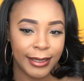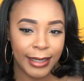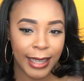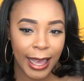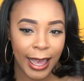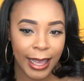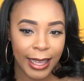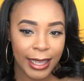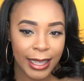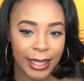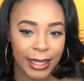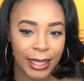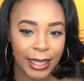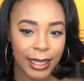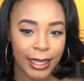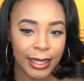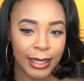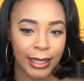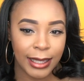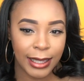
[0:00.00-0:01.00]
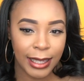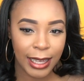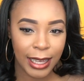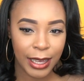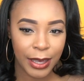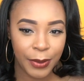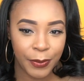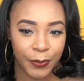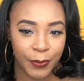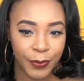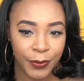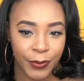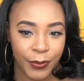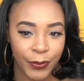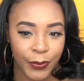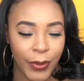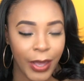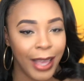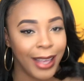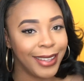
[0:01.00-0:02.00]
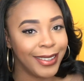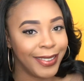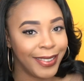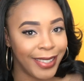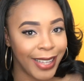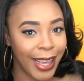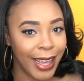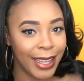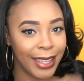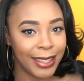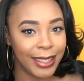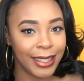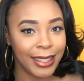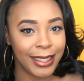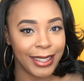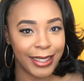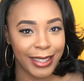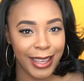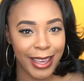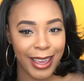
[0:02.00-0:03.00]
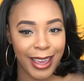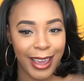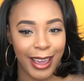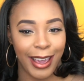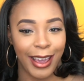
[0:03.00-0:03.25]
Des does see.